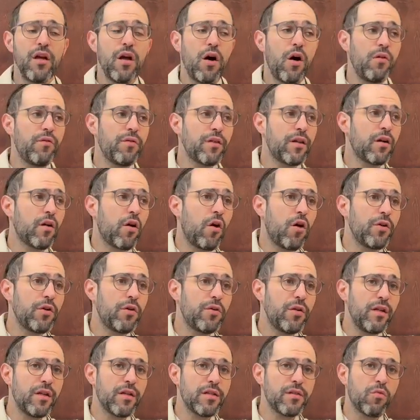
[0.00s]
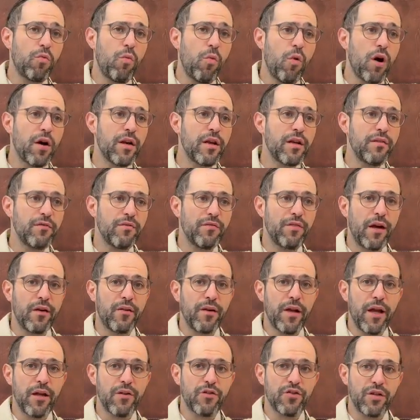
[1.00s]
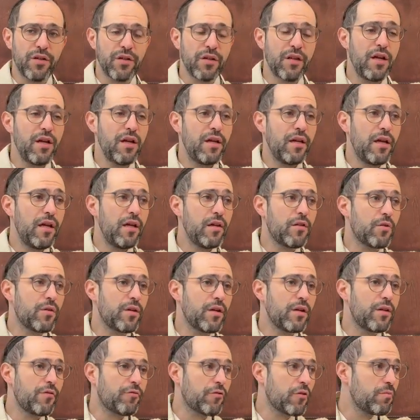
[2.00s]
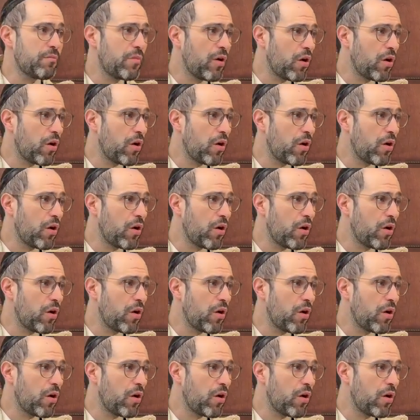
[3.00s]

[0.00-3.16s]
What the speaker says: Over there, all you need is one variation, either in a different